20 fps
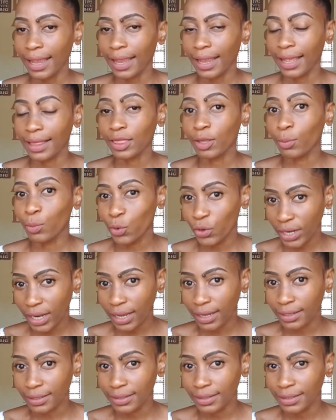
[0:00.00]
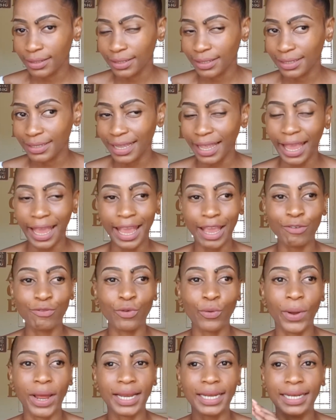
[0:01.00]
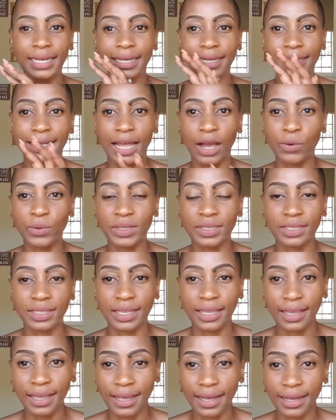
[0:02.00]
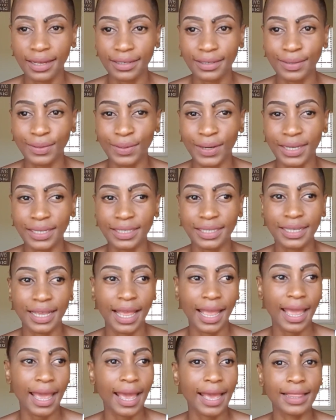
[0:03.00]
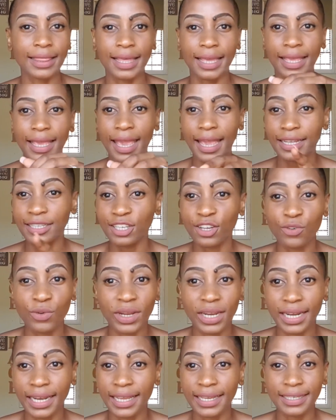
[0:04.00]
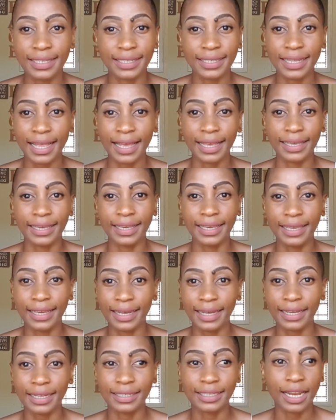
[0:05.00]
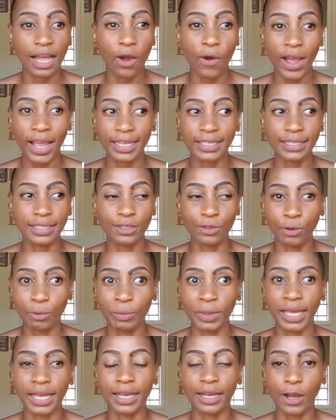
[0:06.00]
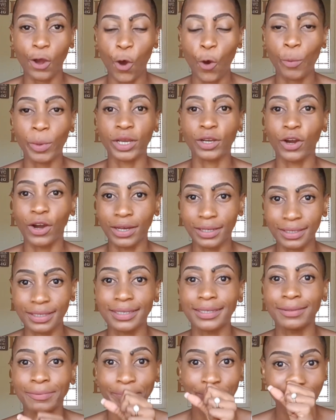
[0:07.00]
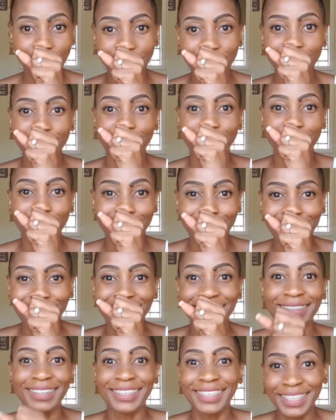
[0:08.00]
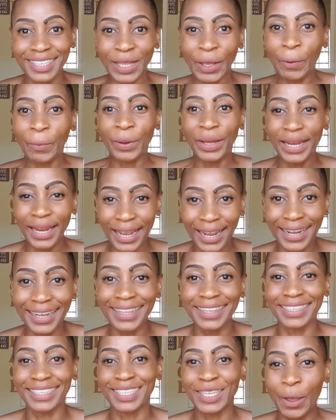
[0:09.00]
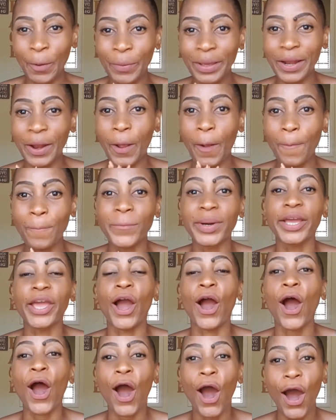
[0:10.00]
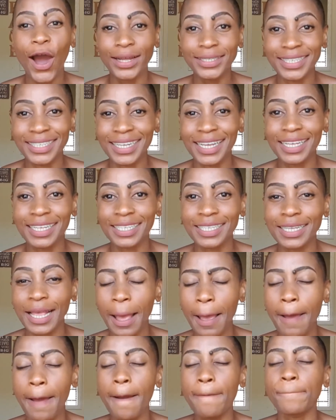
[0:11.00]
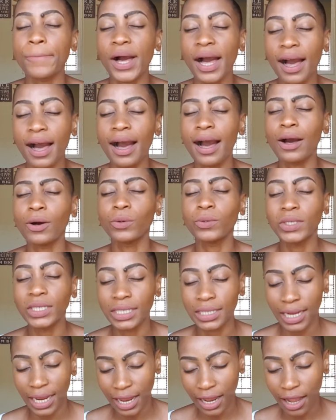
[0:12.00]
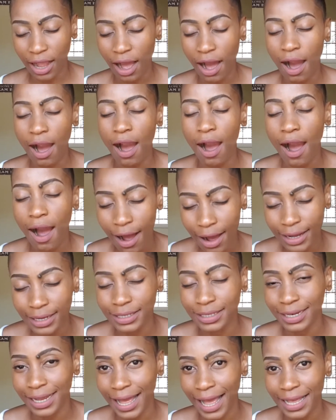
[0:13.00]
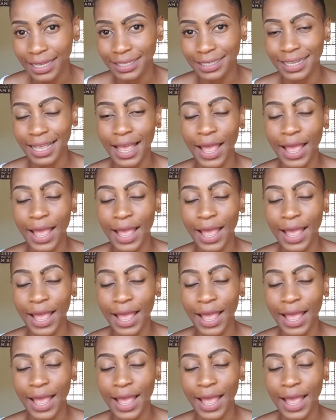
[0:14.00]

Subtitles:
In the morning, everyone now is here, right? The catering ladies are here. Now I see, I'm like, oh my God, this is happening. My heart is pounding hard, guys.